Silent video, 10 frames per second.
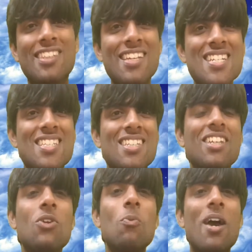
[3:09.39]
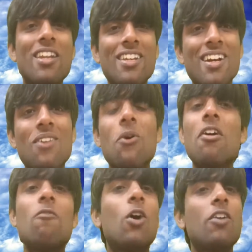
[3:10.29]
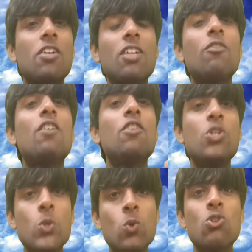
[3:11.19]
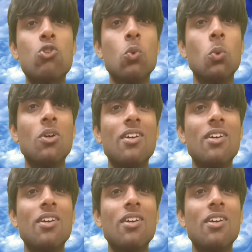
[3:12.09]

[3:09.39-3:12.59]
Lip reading: things in numerical or whatever the way we used to